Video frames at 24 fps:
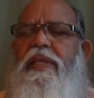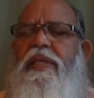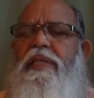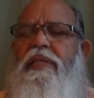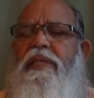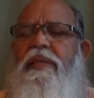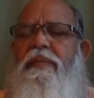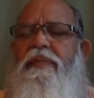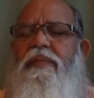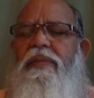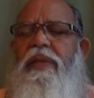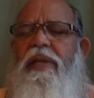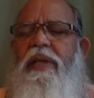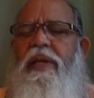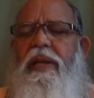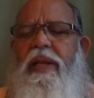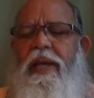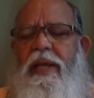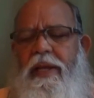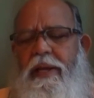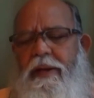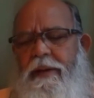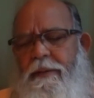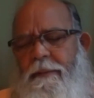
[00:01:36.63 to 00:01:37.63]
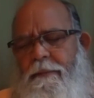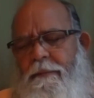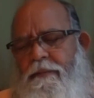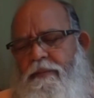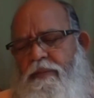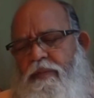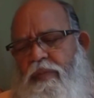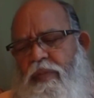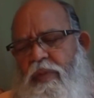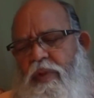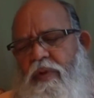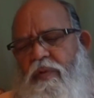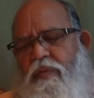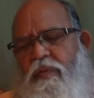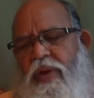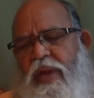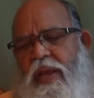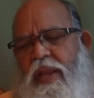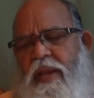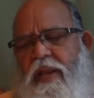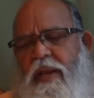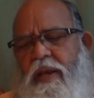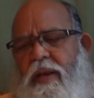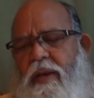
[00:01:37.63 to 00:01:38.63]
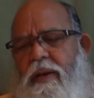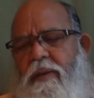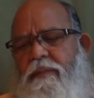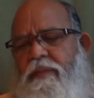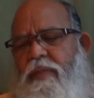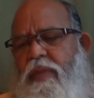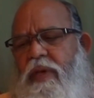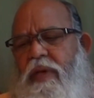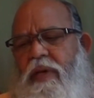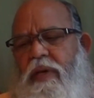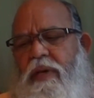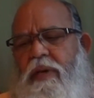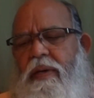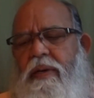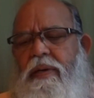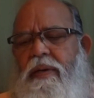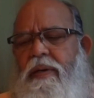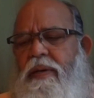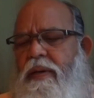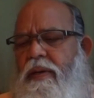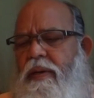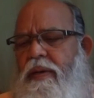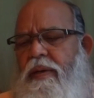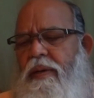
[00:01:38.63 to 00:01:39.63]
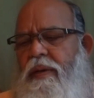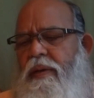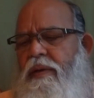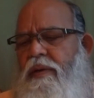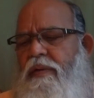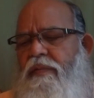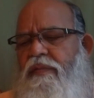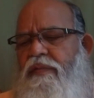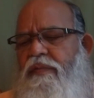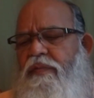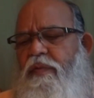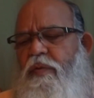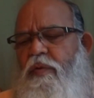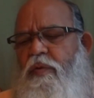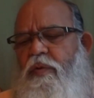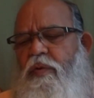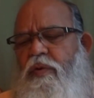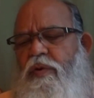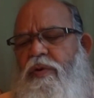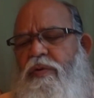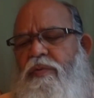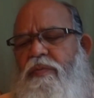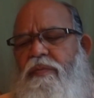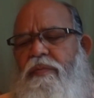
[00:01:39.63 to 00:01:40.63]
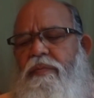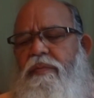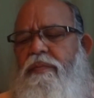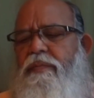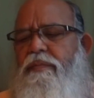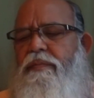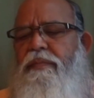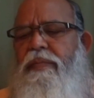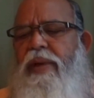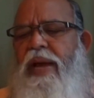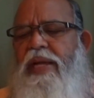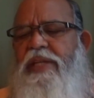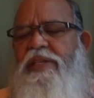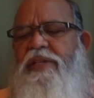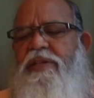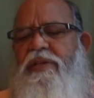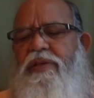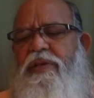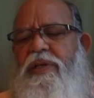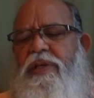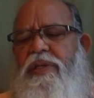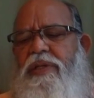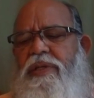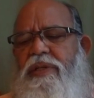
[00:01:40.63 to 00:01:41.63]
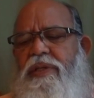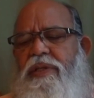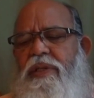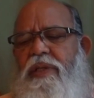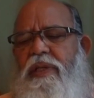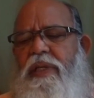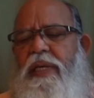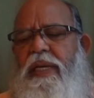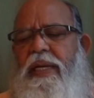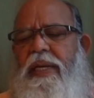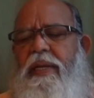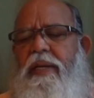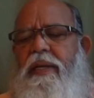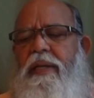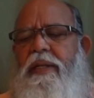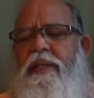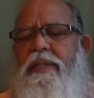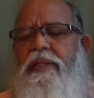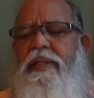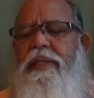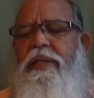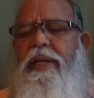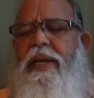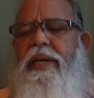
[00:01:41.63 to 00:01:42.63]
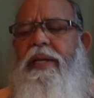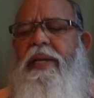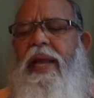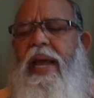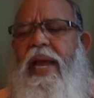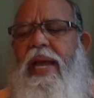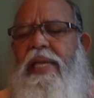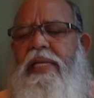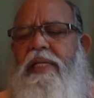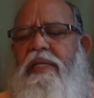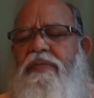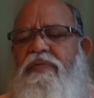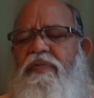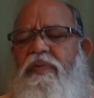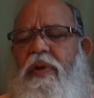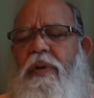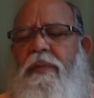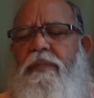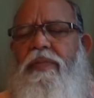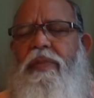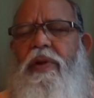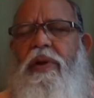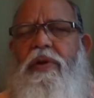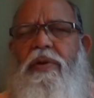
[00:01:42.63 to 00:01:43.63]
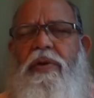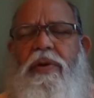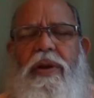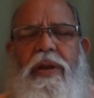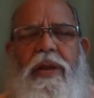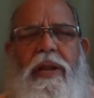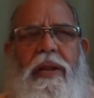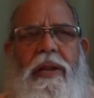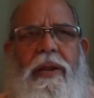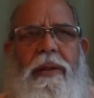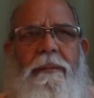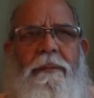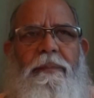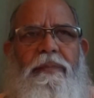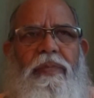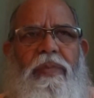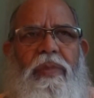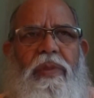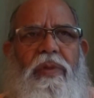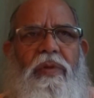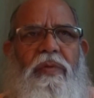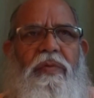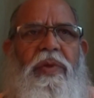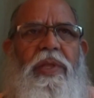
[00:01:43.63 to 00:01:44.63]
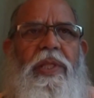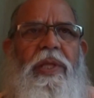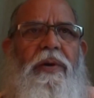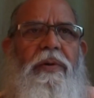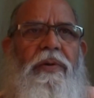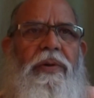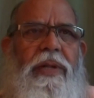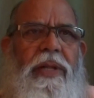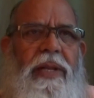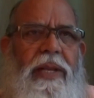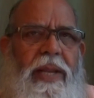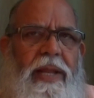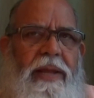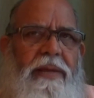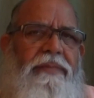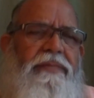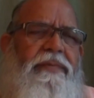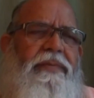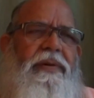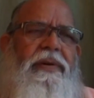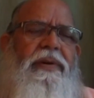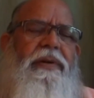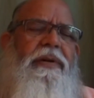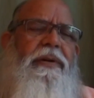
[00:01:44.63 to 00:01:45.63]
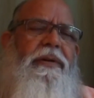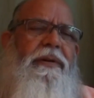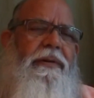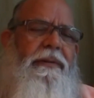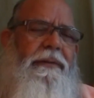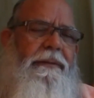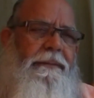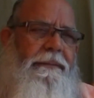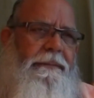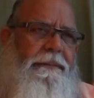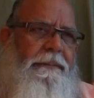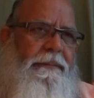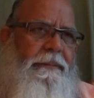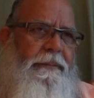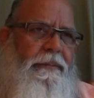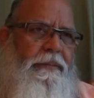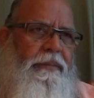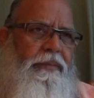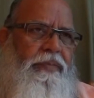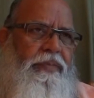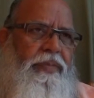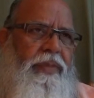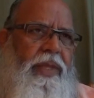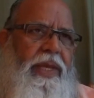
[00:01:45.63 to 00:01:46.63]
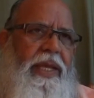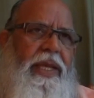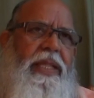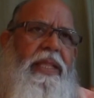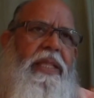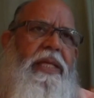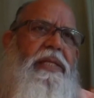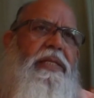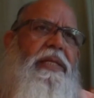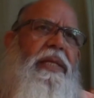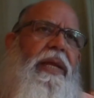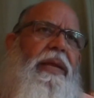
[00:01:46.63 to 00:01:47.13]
is something like when the fruit matures, it is detached from the tree without any effort. In the